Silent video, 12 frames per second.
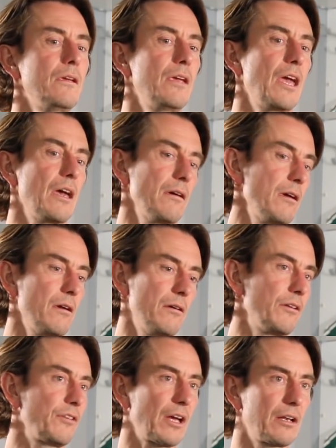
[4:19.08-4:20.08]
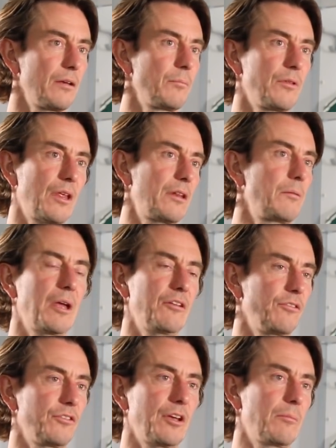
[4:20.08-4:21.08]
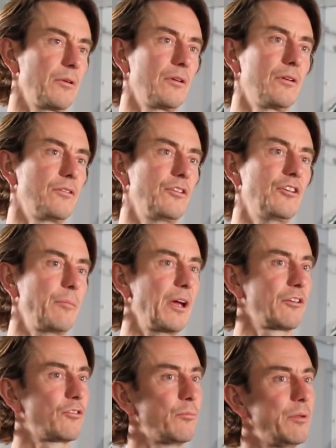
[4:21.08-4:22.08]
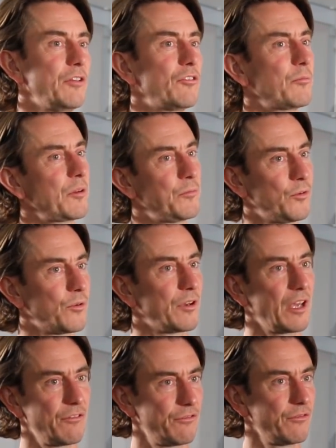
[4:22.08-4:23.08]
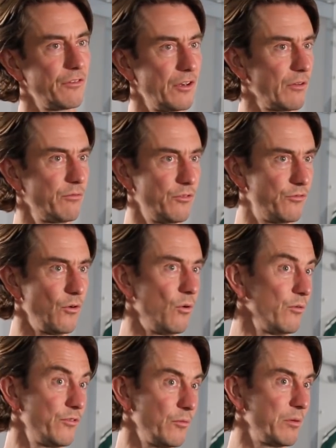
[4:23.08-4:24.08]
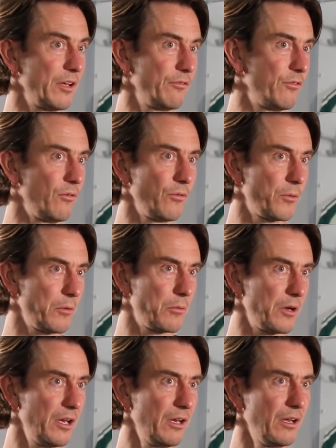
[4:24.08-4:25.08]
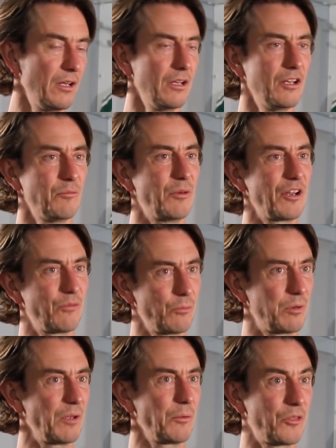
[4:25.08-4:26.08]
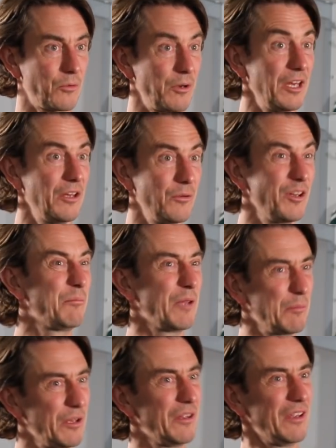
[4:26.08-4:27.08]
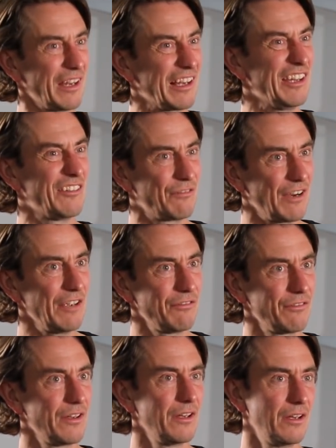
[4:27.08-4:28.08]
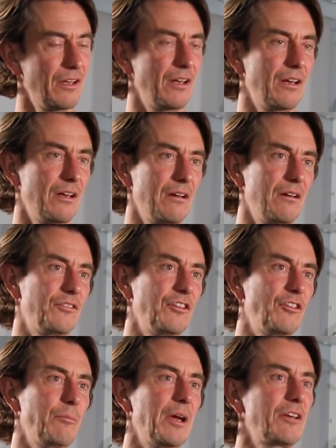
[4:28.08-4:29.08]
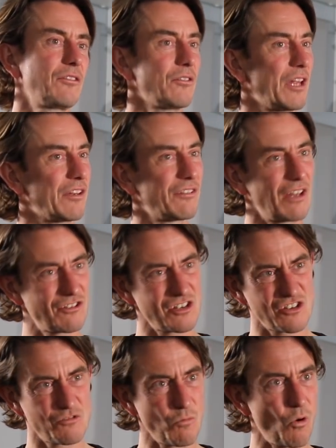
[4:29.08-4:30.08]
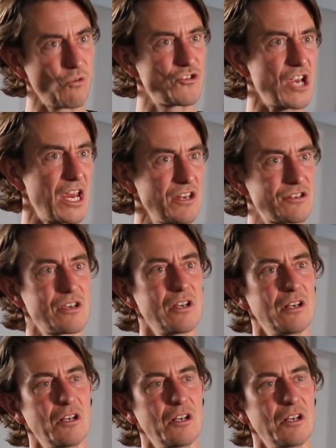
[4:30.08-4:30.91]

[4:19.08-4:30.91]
Yeah, exactly. But that demands, for example, centre-backs could be, sometimes you can have enough with four if you play 4-3-3. But if you play with three, you need maybe at least five centre-backs. So that's a small change.